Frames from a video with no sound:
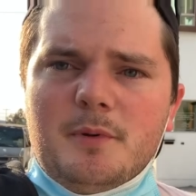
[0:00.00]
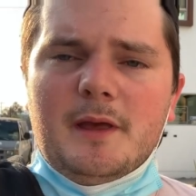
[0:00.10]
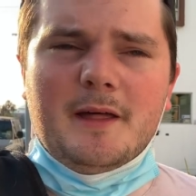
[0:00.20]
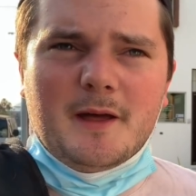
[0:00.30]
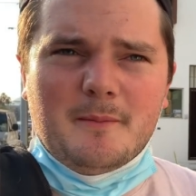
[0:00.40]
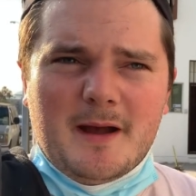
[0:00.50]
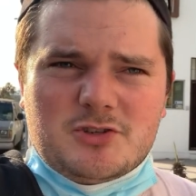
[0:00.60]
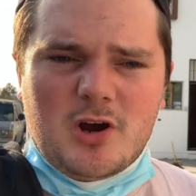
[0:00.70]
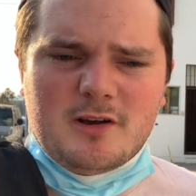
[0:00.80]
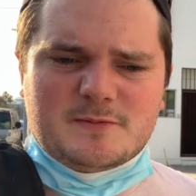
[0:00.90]
But yeah, the
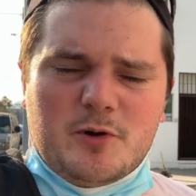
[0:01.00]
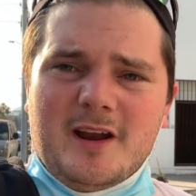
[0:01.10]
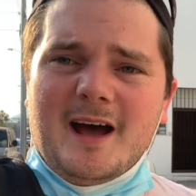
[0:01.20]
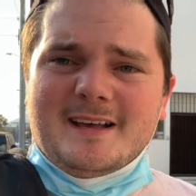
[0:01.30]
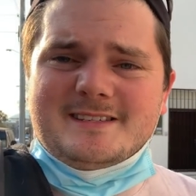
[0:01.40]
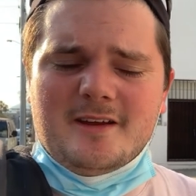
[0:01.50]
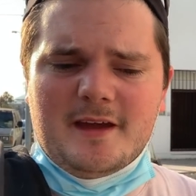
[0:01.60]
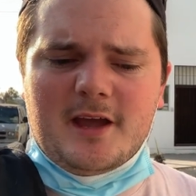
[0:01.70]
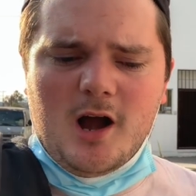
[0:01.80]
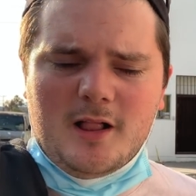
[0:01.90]
metro is pretty nice here.
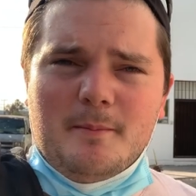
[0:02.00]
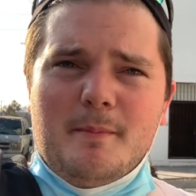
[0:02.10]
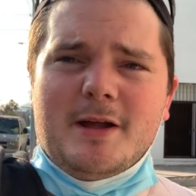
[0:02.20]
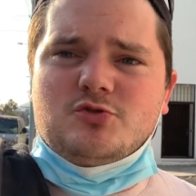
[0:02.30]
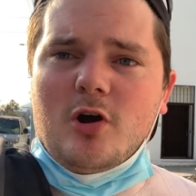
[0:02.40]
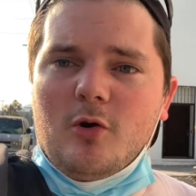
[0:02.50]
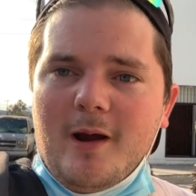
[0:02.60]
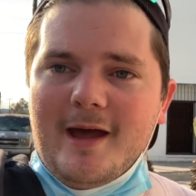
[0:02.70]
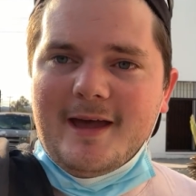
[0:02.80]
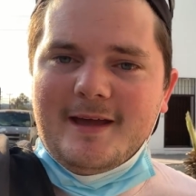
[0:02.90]
They call it
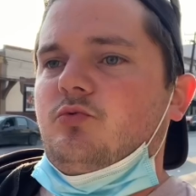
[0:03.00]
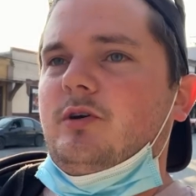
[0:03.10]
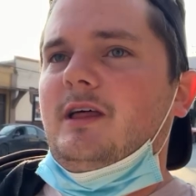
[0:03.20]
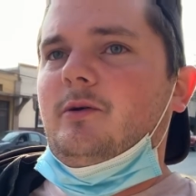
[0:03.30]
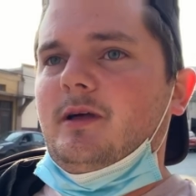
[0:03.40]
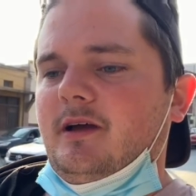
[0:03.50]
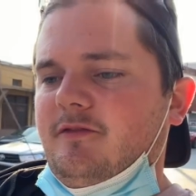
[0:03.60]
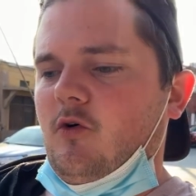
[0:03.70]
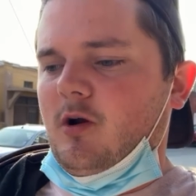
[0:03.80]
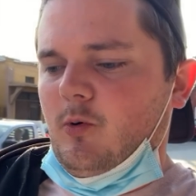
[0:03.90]
Metrorrey. Really, really
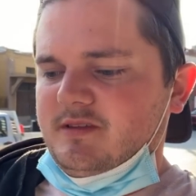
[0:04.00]
affordable.